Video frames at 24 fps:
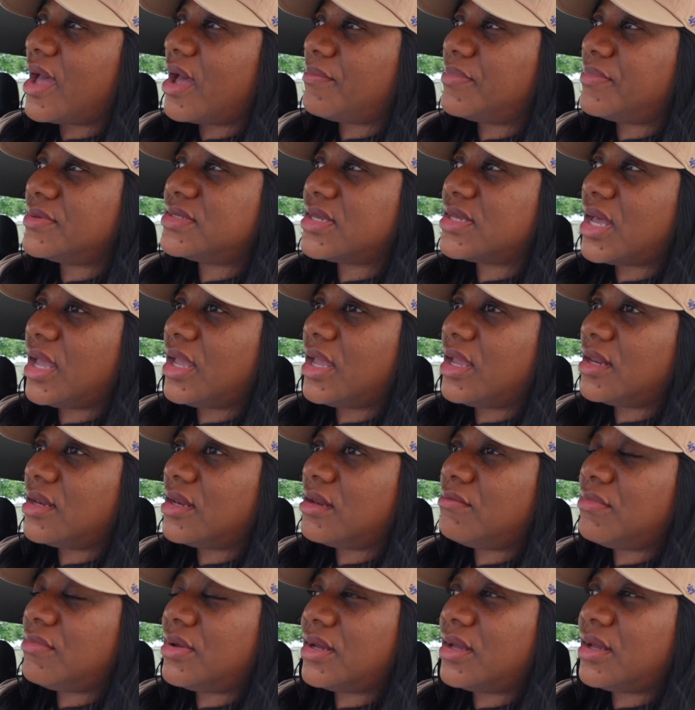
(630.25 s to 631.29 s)
appetite in
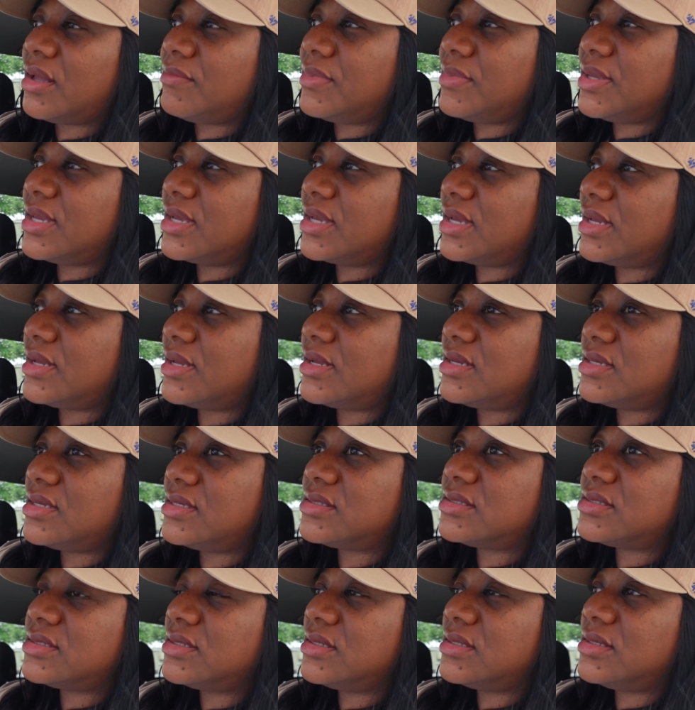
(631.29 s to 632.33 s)
the bud,
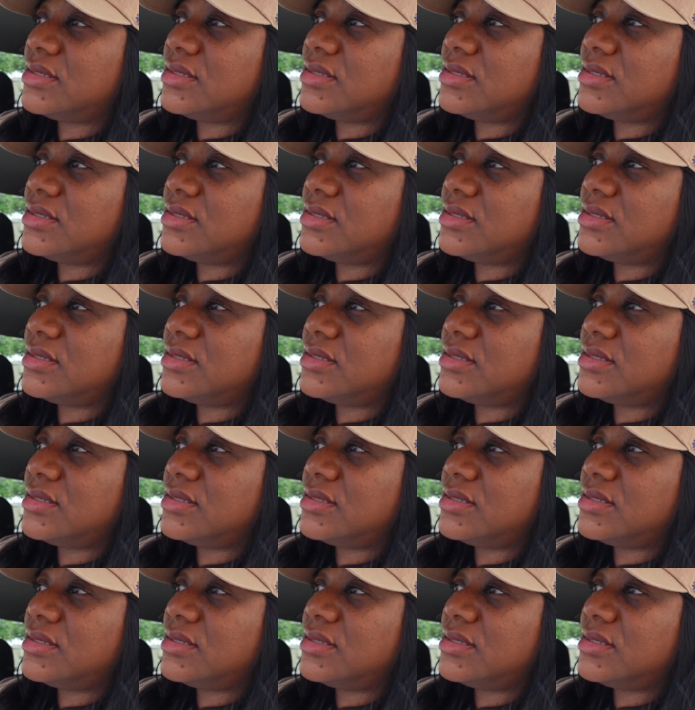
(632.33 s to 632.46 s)
because